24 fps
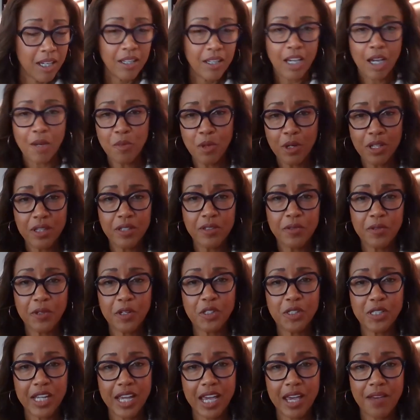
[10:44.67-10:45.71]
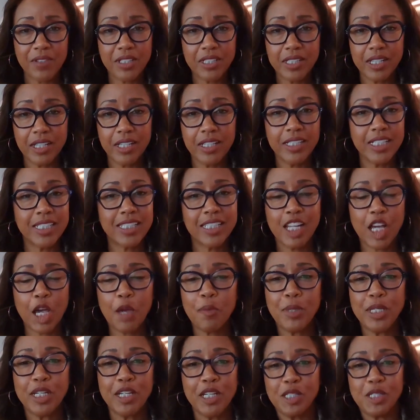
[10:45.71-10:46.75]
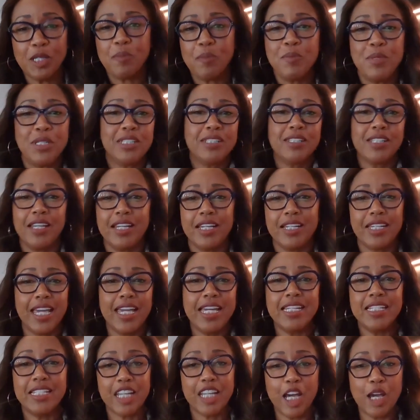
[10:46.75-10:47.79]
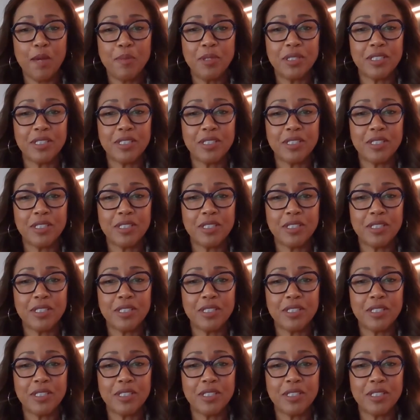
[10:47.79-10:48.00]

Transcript: I'm one of the first to have it done. It's not because I miss like A type.